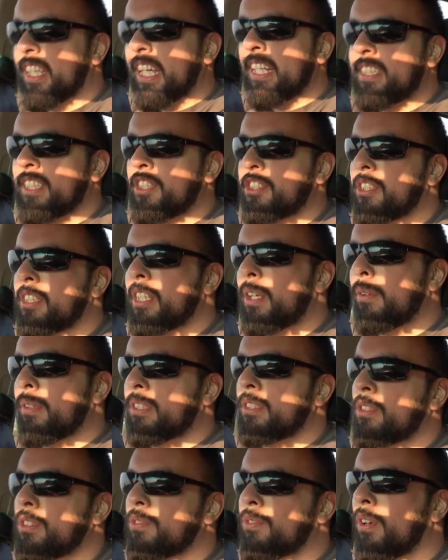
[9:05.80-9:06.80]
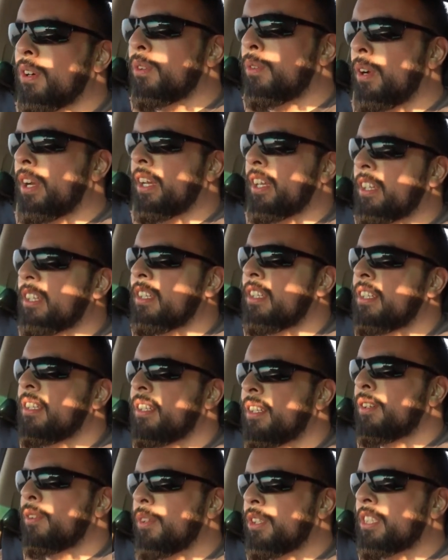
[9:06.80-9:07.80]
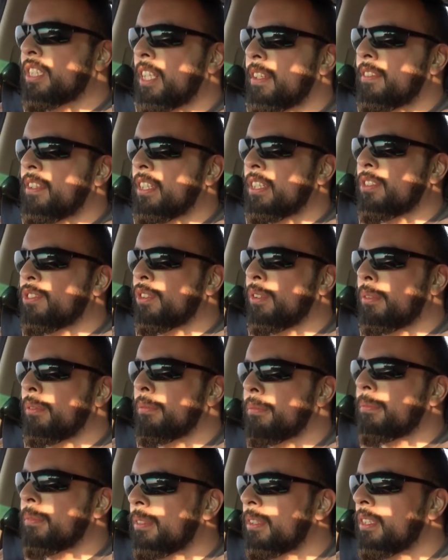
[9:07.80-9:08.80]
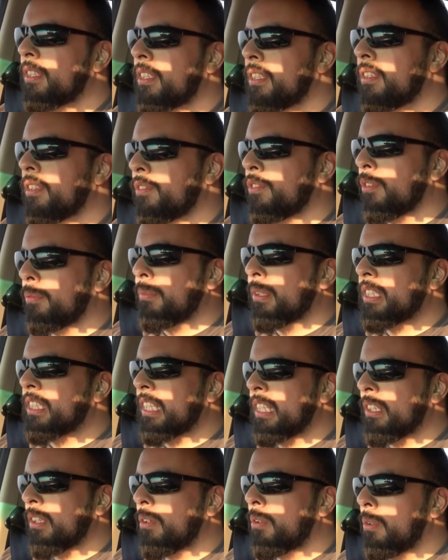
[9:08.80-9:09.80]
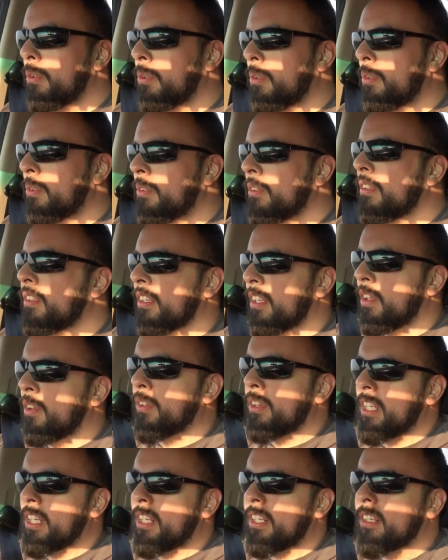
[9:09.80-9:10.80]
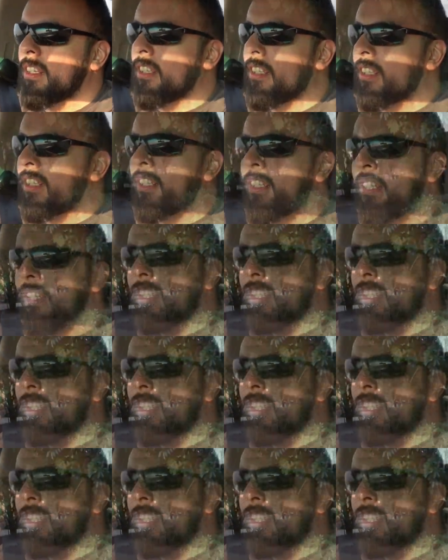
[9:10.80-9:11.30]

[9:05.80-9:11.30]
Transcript: gas station that wasn't too far away, which saved us from missing the whole thing. Well,